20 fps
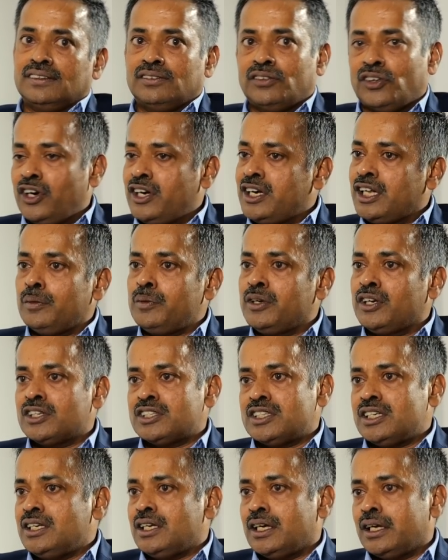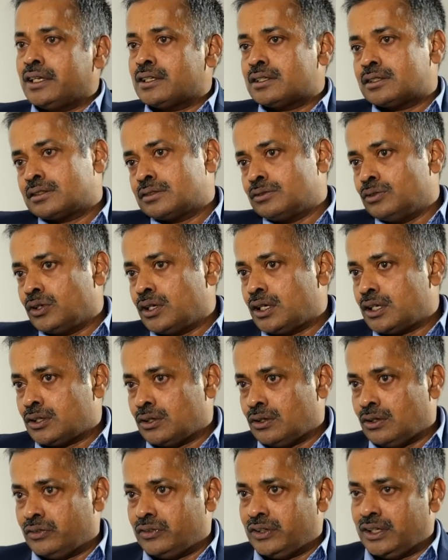volatile because India has no
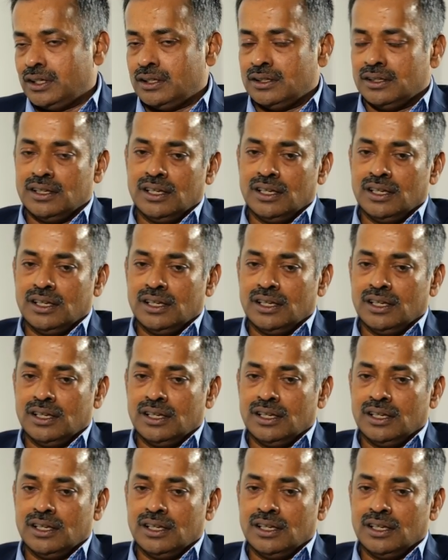control on it.